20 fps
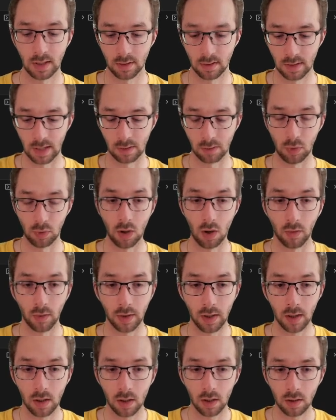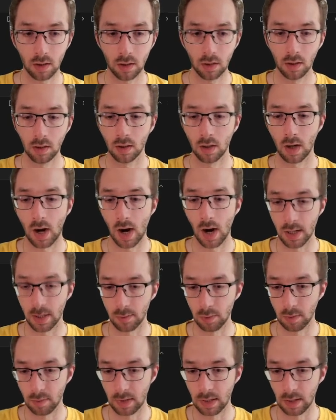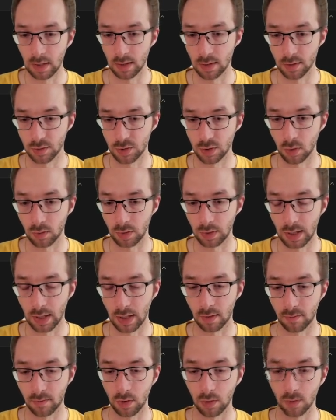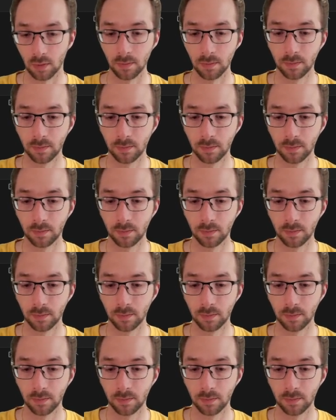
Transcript: that will go here, and it will be shown here for you.